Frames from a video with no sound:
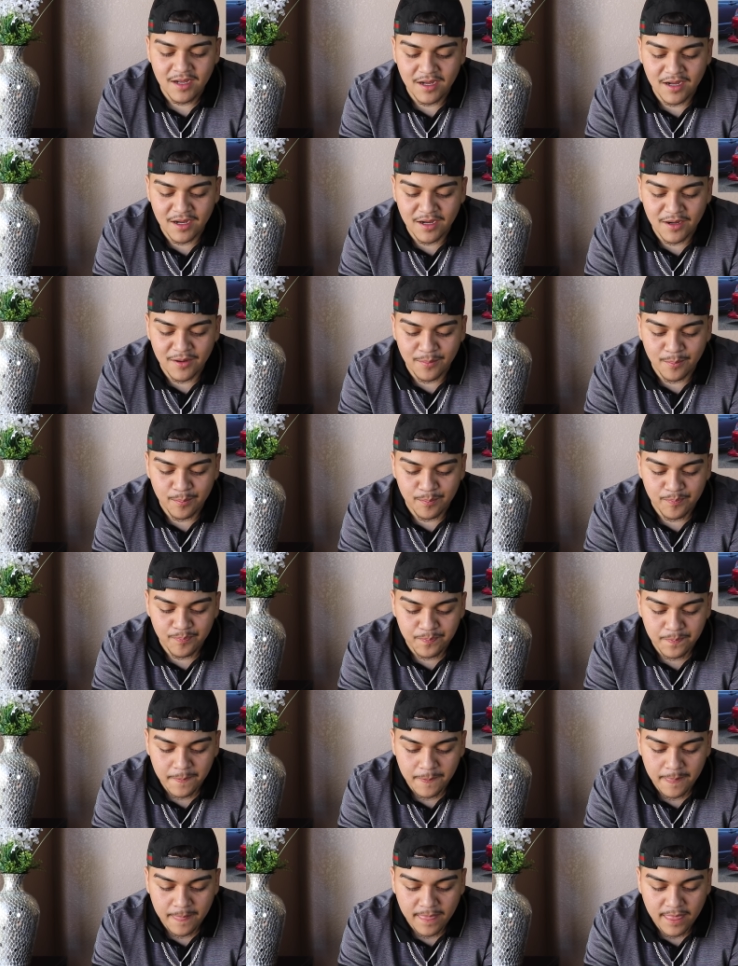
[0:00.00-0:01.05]
Um,
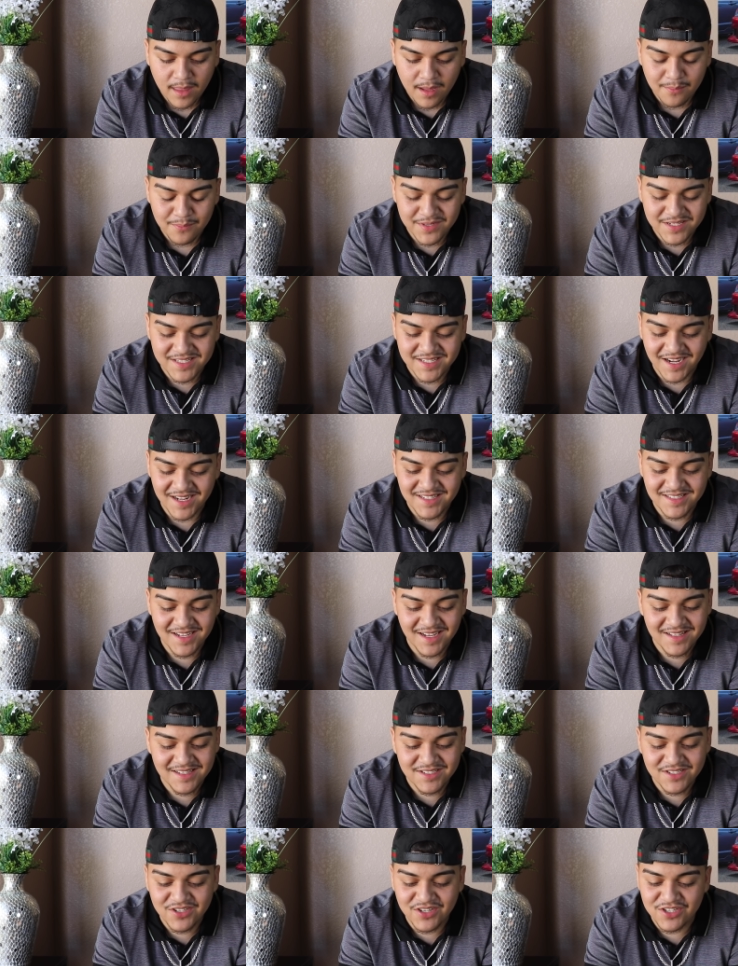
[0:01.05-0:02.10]
besides
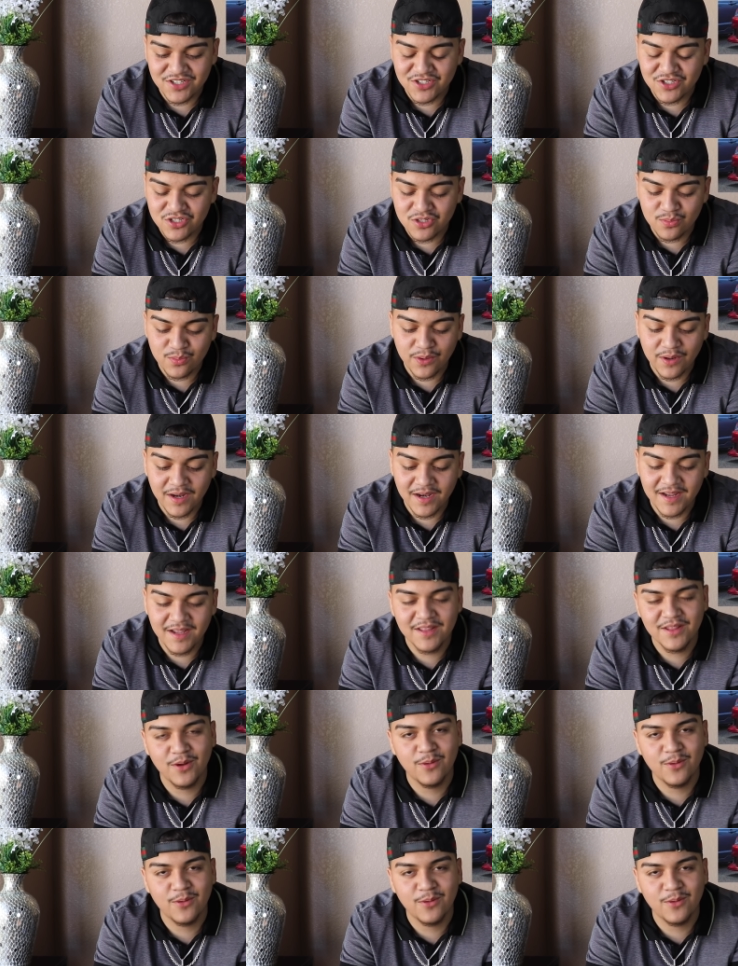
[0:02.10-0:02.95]
that, this car is super clean.